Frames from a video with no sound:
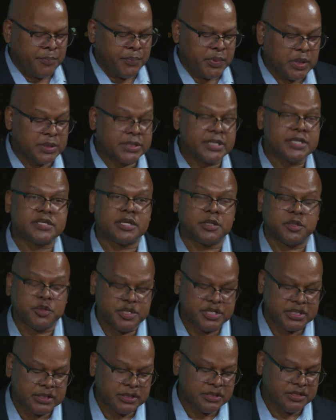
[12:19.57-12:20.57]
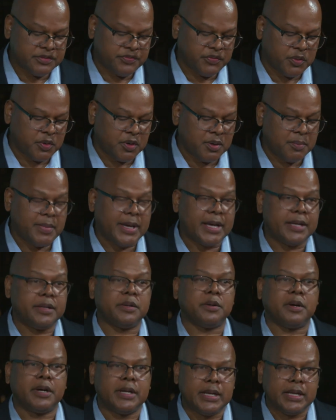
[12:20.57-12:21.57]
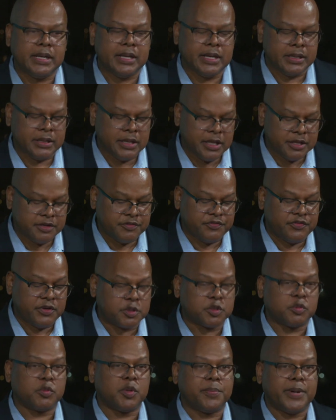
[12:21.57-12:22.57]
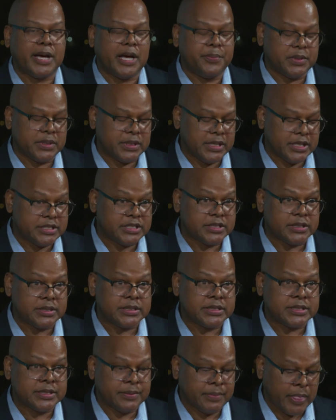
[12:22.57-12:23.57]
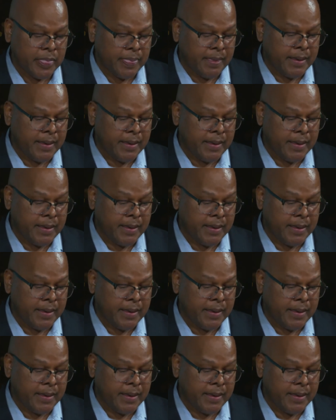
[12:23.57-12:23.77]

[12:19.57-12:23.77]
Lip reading: building solutions for minority and other vulnerable populations.